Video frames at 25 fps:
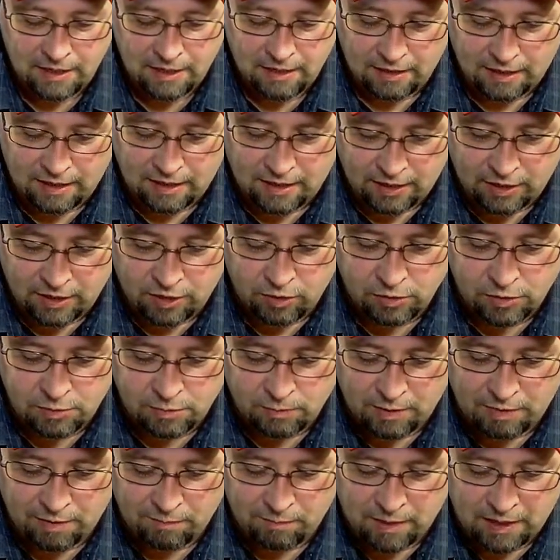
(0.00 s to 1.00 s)
They accused
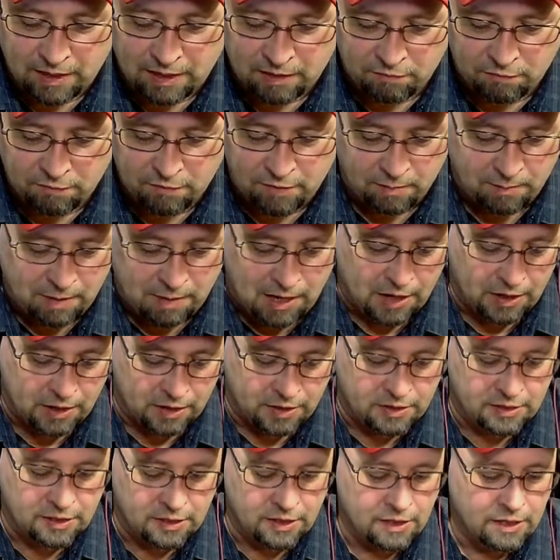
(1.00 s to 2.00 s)
me of being a
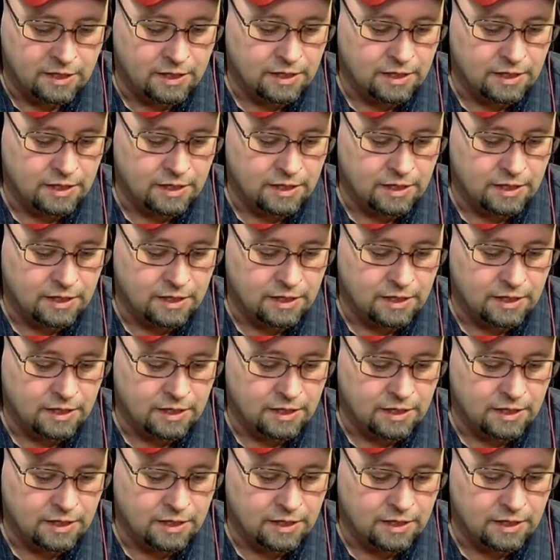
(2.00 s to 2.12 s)
fear-monger